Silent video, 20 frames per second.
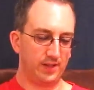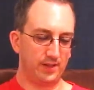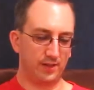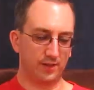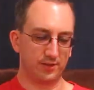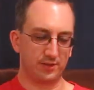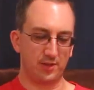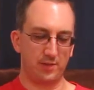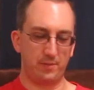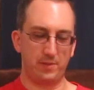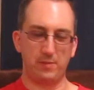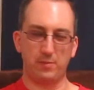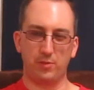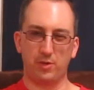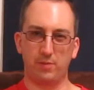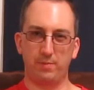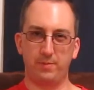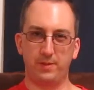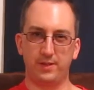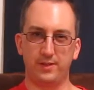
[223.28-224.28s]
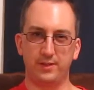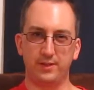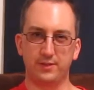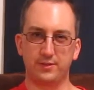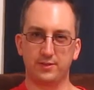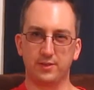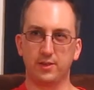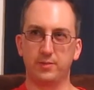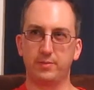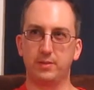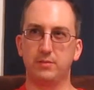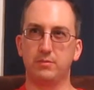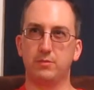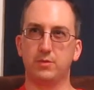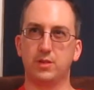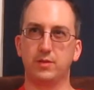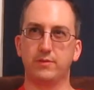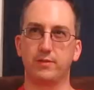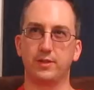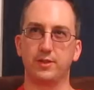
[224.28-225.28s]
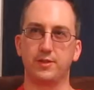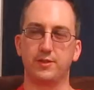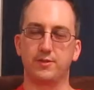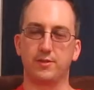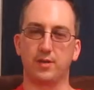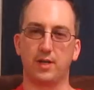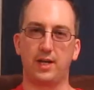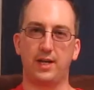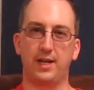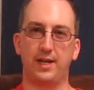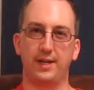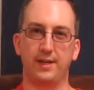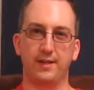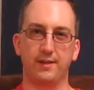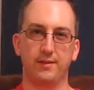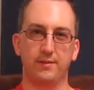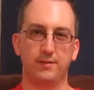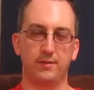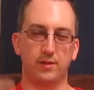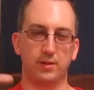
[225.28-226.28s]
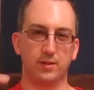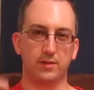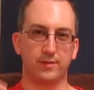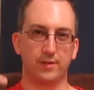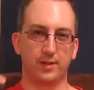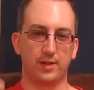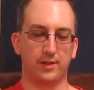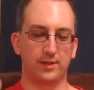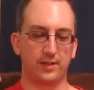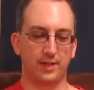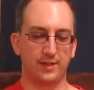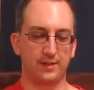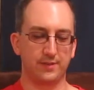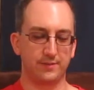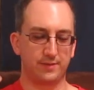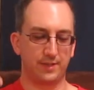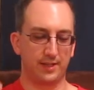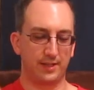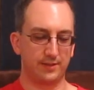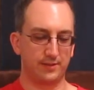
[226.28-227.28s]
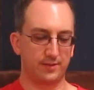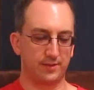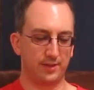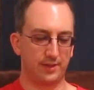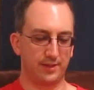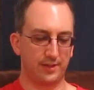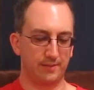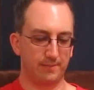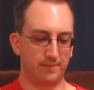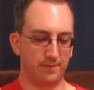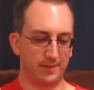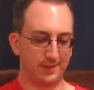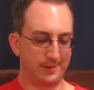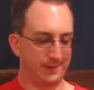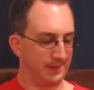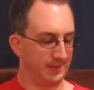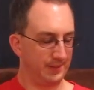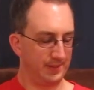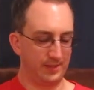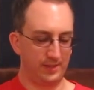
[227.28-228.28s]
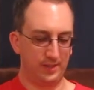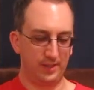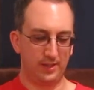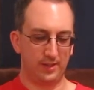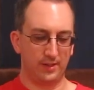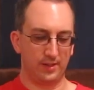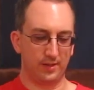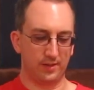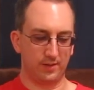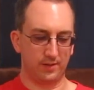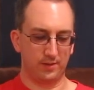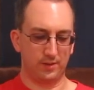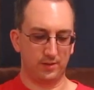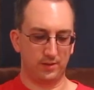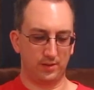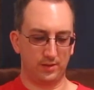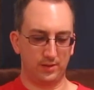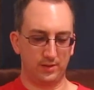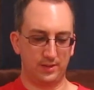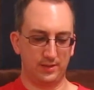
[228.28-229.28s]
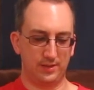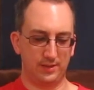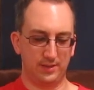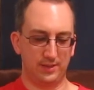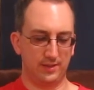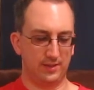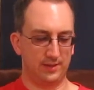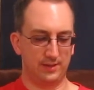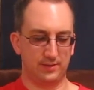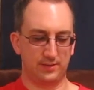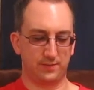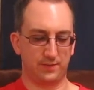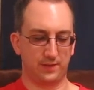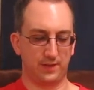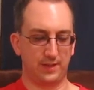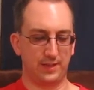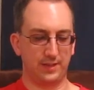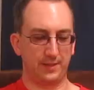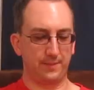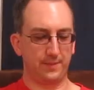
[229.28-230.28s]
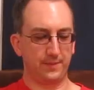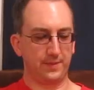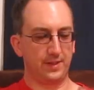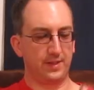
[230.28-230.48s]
You know, it's a little bit more bitterness, a little bit more of a dry overall kind of taste on it, but, you know, it's fine.